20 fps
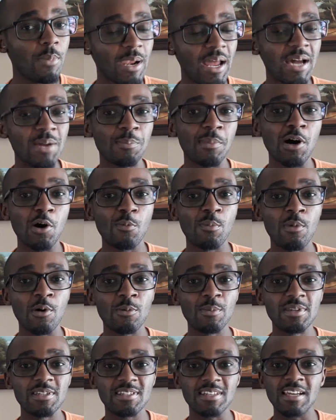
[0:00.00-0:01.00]
light bulb
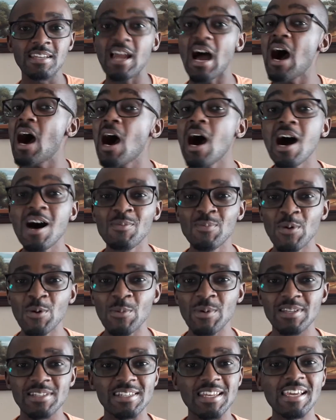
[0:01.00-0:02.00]
moments and aha
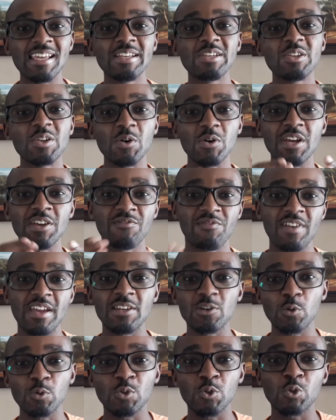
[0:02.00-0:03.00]
moments in the
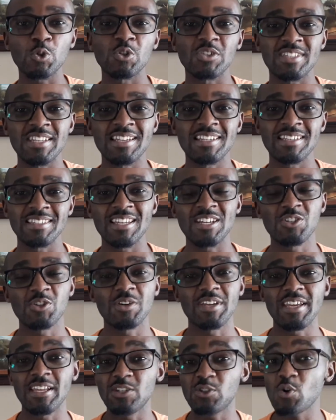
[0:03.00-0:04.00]
event or social setting that
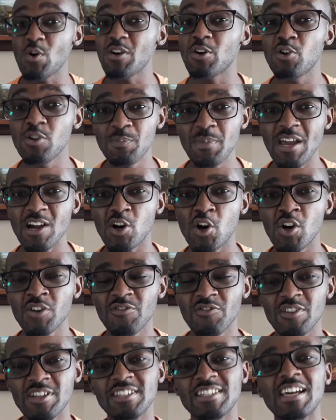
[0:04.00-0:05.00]
you're in. So it could be a
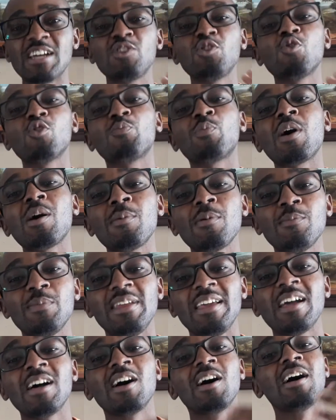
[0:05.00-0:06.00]
conference and you
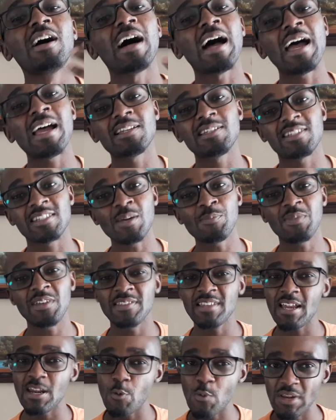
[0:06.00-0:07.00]
probably had
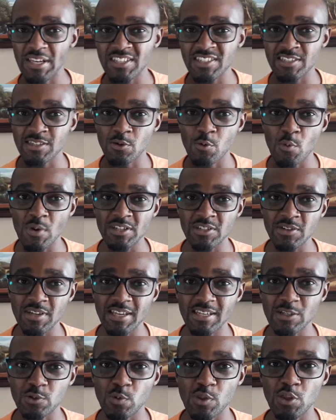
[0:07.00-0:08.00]
something that really
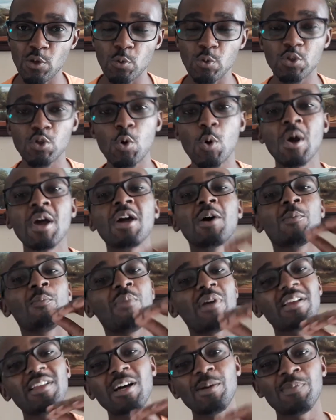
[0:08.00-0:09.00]
resonated with you. So
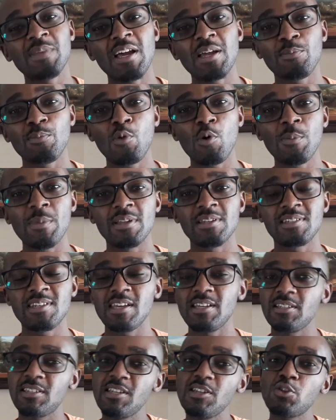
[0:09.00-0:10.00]
bring up that moment,
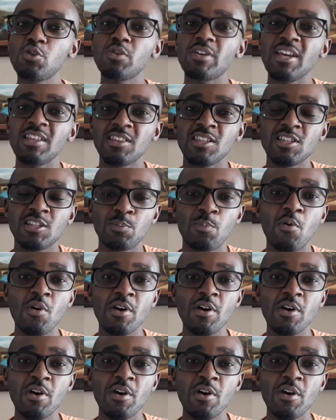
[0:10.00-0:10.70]
say, did you get this